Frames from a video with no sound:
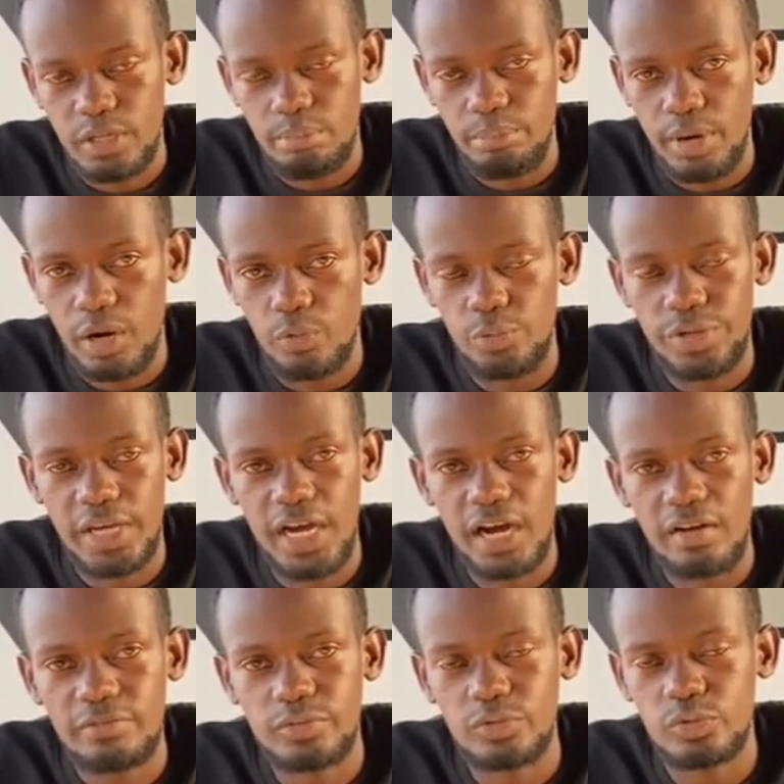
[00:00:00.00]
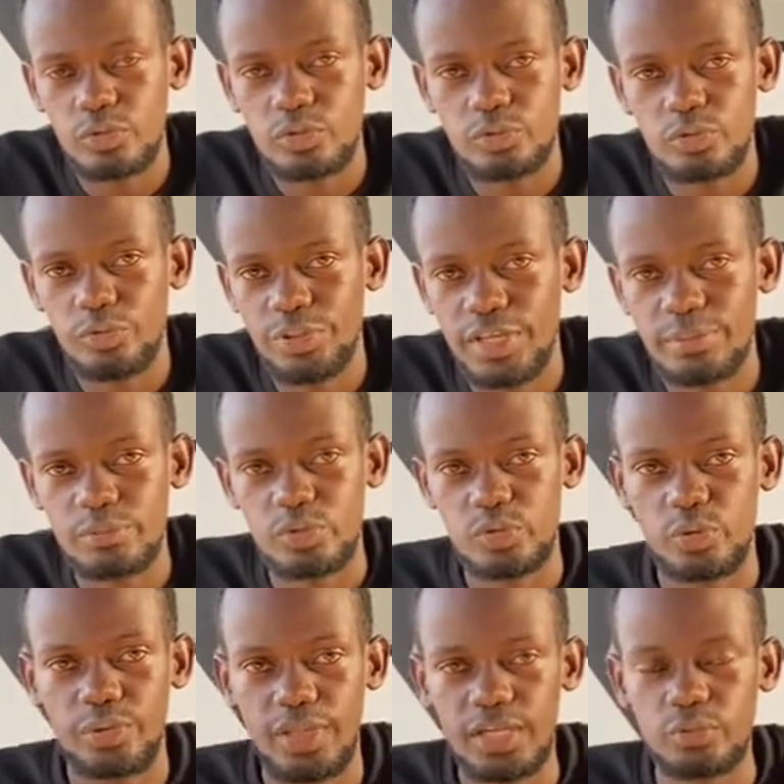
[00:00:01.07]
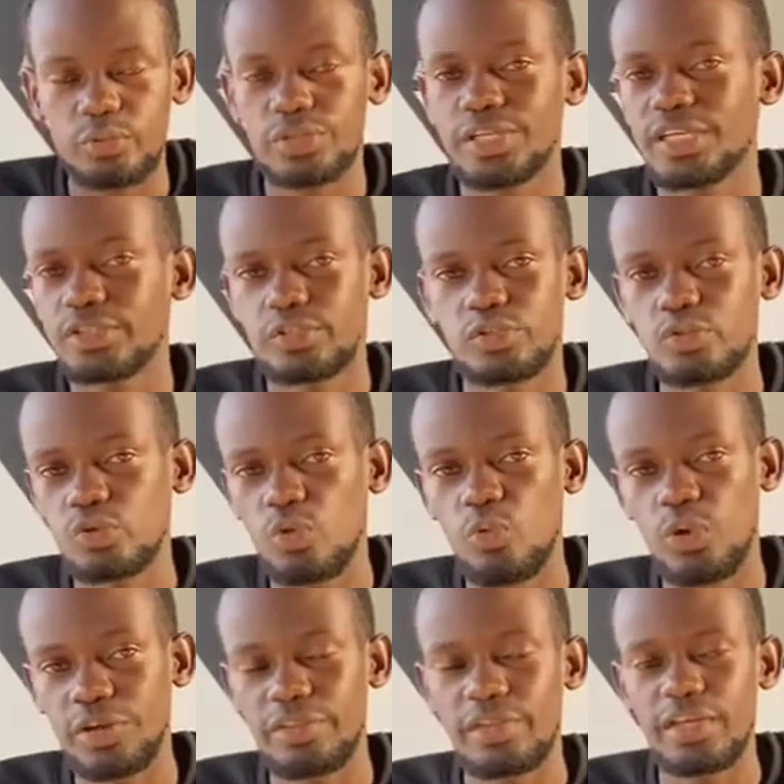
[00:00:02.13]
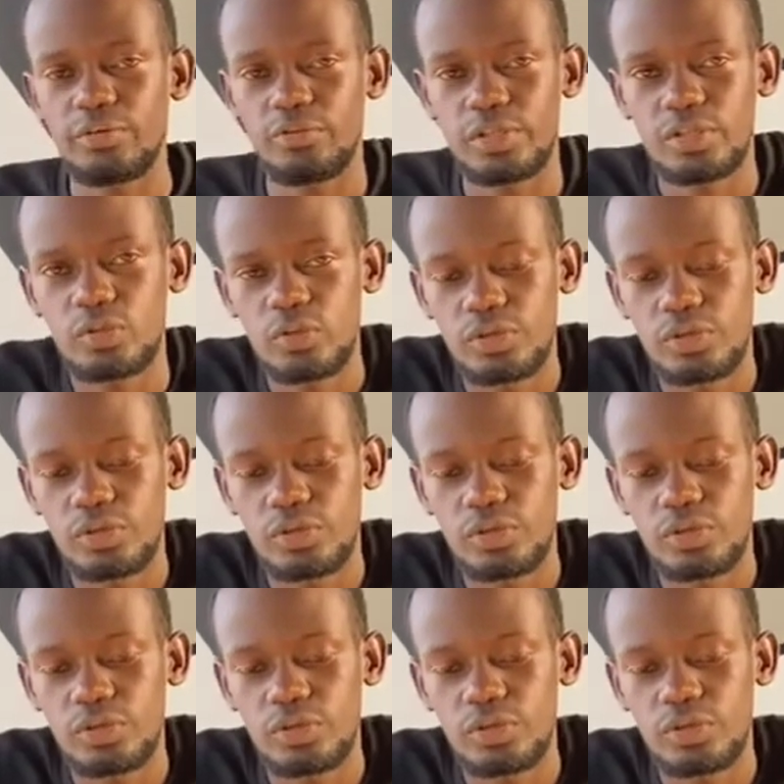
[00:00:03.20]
but we have to talk to them so that we get to know what they are really